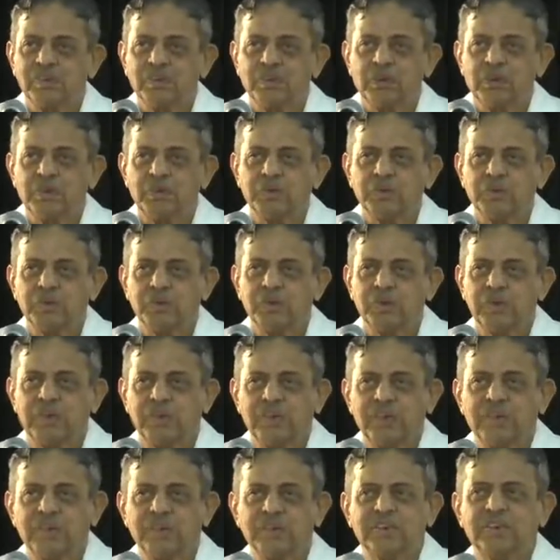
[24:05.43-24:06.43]
So how to do
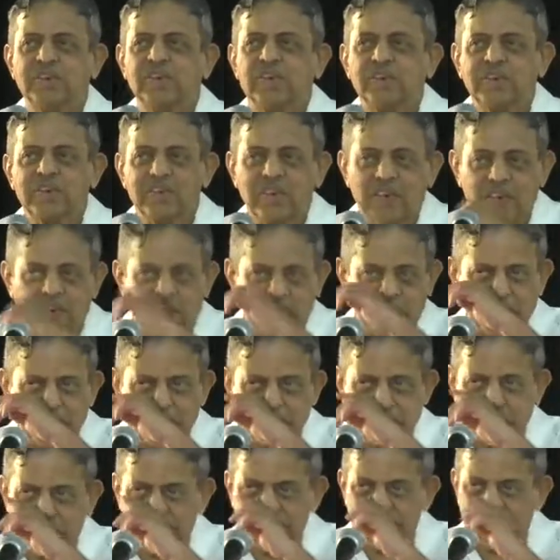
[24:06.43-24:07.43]
that? Start
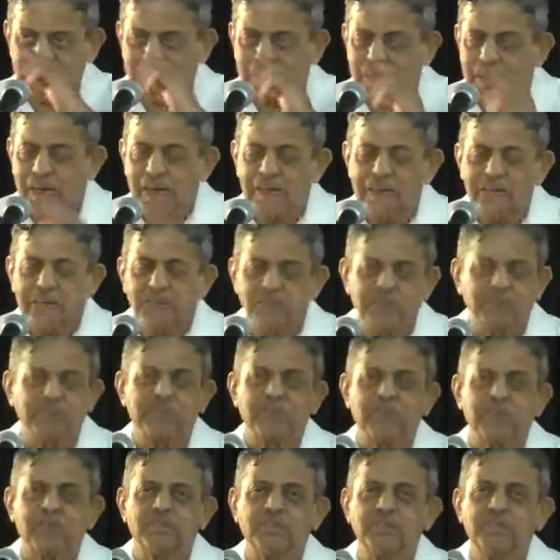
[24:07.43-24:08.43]
adding. That's the
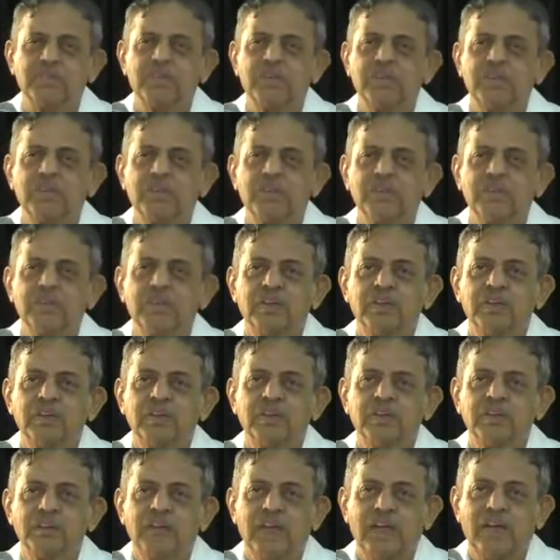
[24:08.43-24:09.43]
first step.
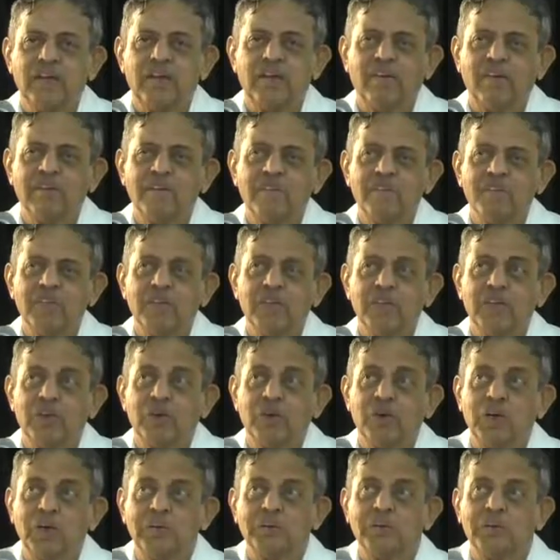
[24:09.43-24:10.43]
Then
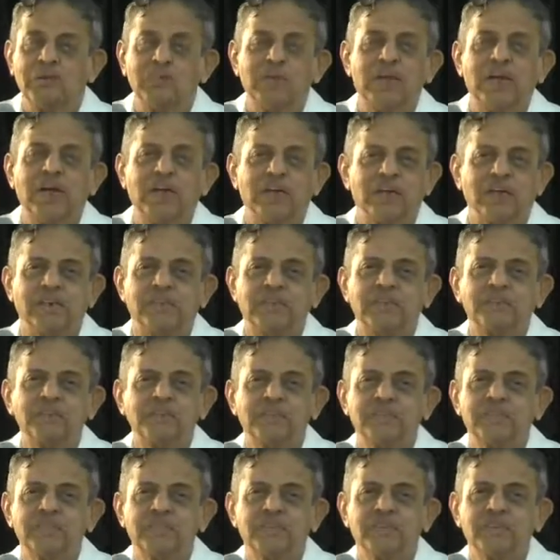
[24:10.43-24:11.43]
ego has to be
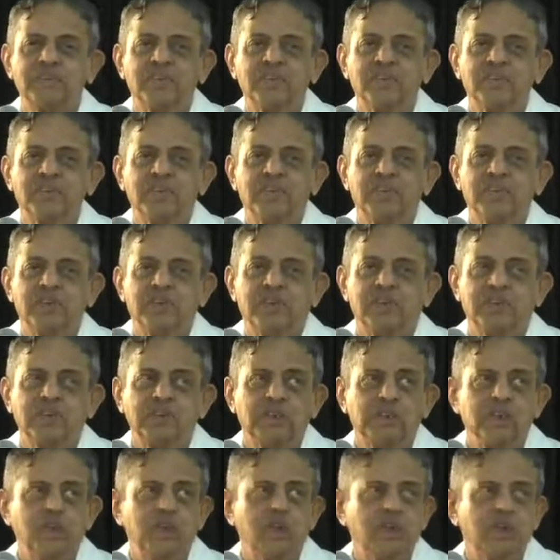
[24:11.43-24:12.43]
handled.
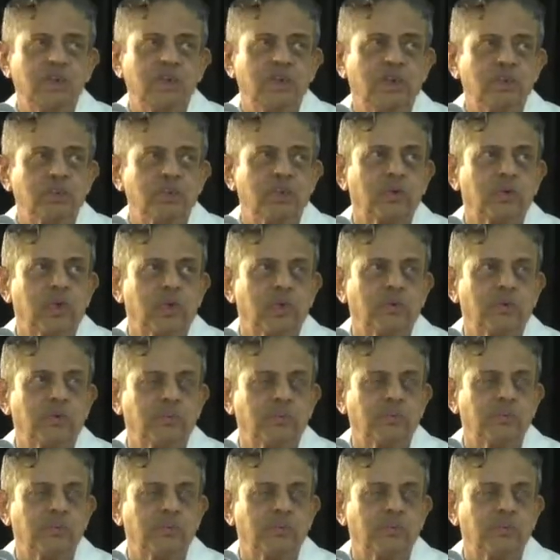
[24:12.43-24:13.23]
Because ego is the root cause.